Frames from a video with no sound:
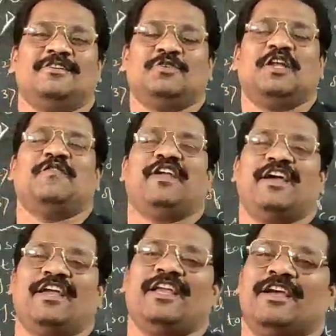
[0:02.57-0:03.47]
Today we
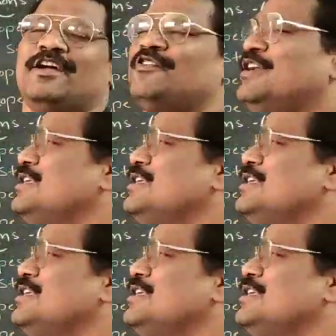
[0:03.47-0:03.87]
are here to